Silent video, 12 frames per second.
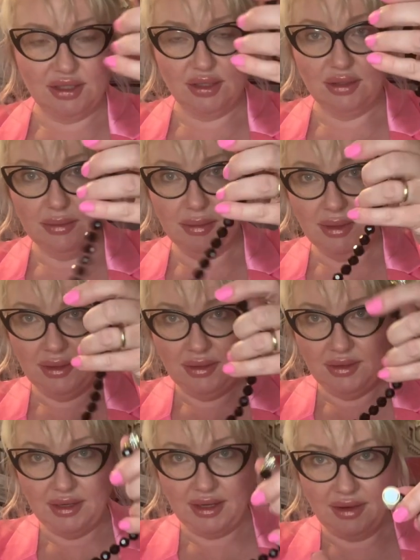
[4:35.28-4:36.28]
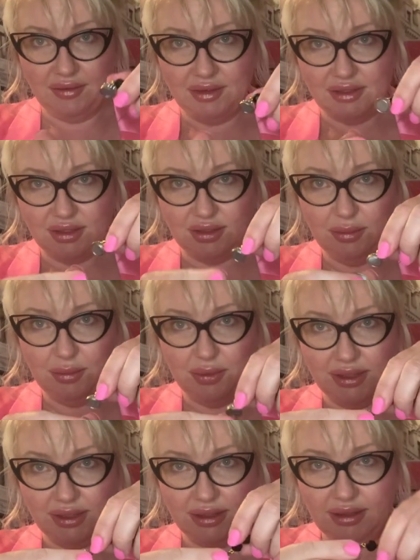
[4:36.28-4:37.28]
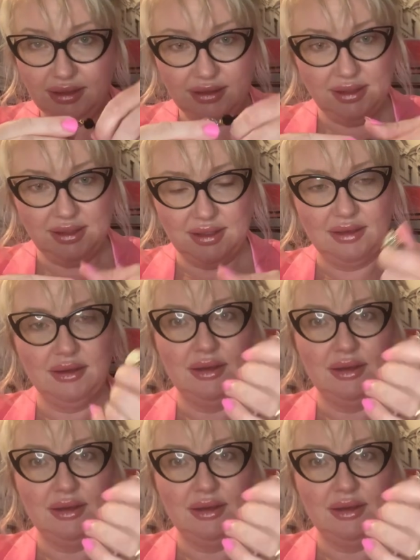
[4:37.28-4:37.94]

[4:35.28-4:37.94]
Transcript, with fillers: two you can have it as two bracelets.